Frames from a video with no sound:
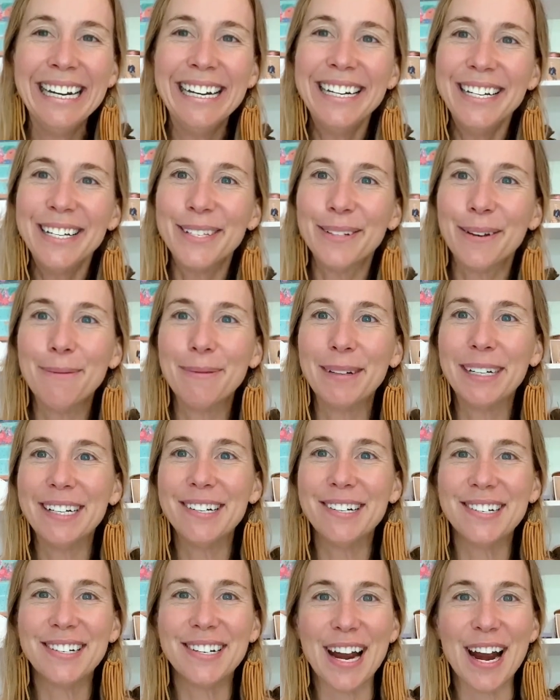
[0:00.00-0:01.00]
So I'm going
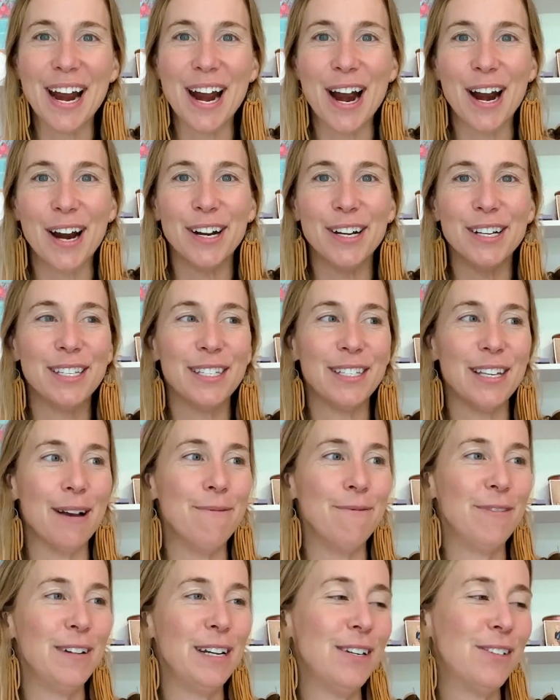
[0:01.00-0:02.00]
to share
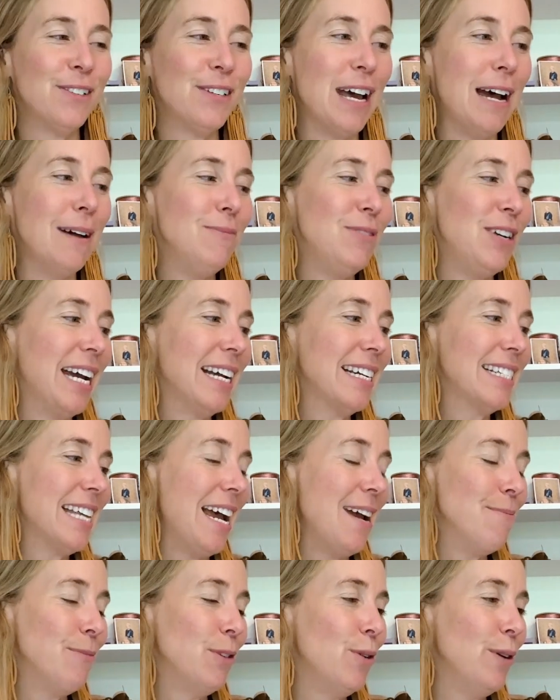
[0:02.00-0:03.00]
some finished objects.
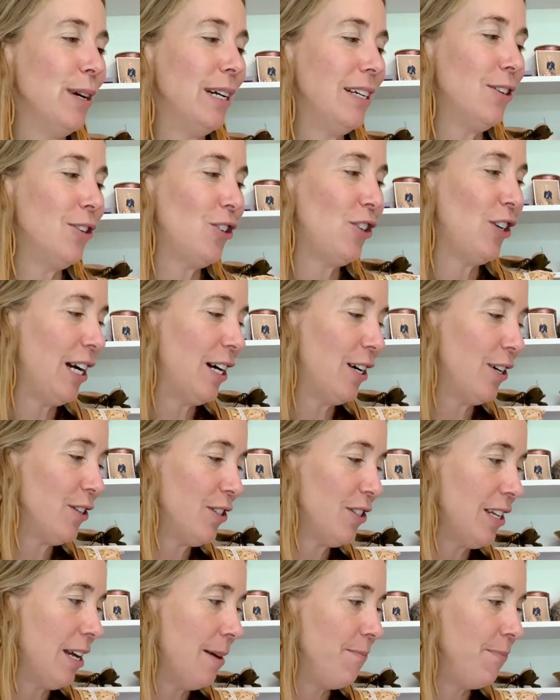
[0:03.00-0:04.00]
I'm going to share
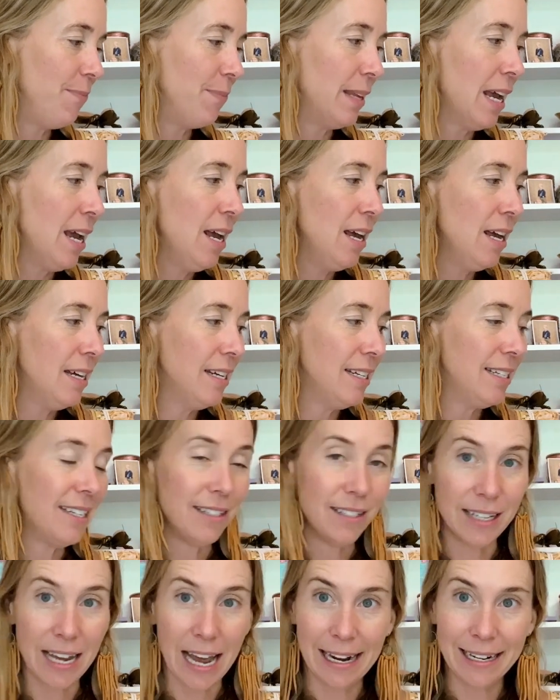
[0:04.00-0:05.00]
some
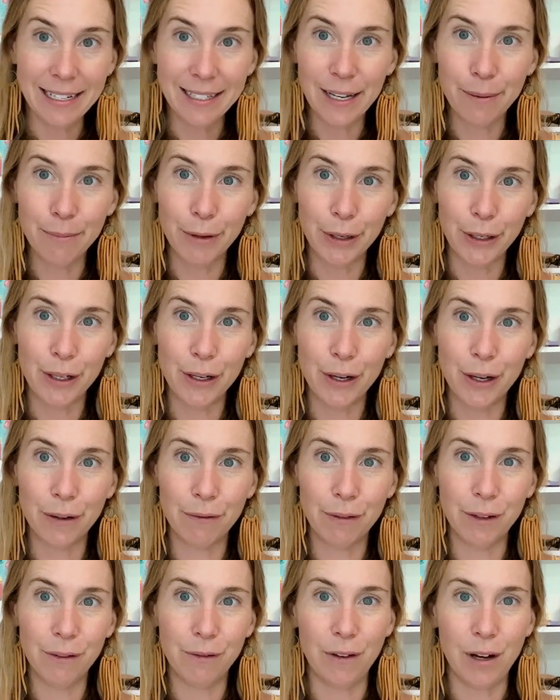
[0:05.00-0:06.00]
designs I'm working on
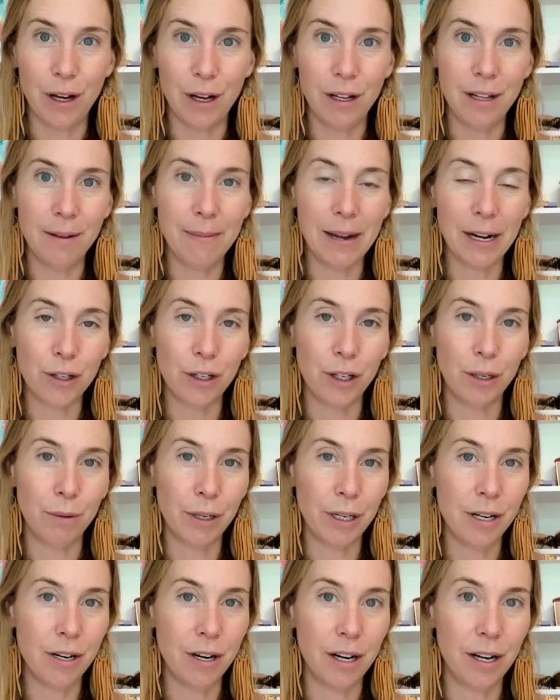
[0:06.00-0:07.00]
for fall. I'm actually
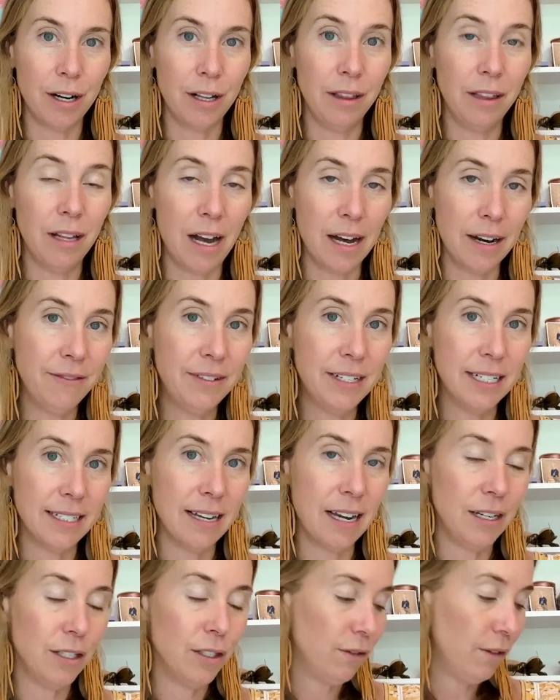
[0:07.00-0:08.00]
working on a lot of
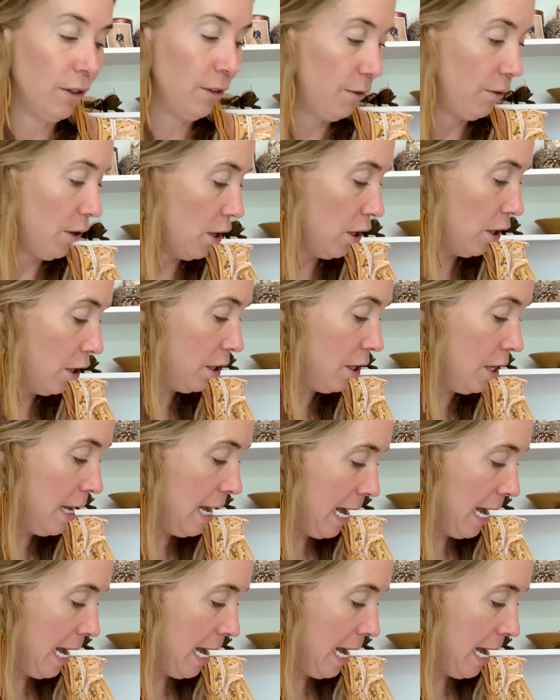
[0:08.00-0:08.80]
designs for fall.